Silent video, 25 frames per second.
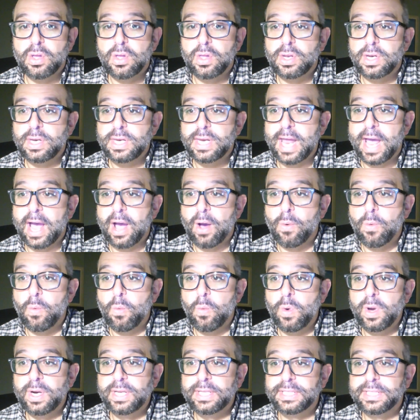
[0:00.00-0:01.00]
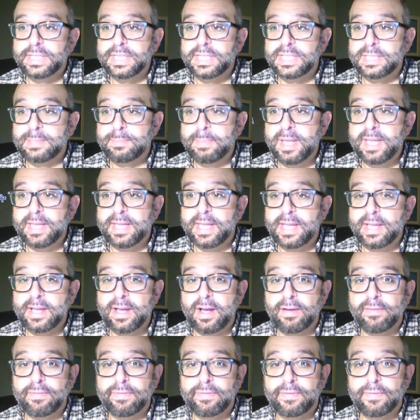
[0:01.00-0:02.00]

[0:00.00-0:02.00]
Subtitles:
Now, what is this speaking of?